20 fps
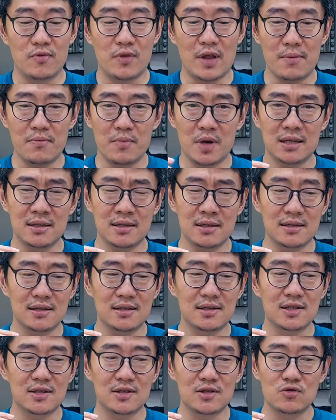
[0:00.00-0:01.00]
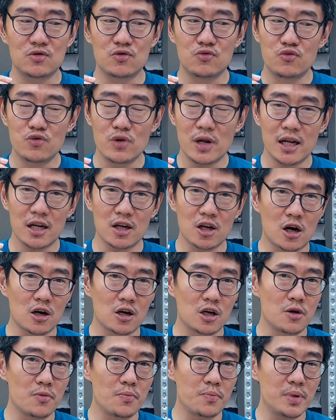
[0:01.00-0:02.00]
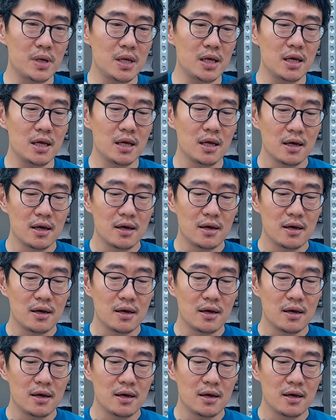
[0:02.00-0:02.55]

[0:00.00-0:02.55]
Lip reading: that means it's really not going to be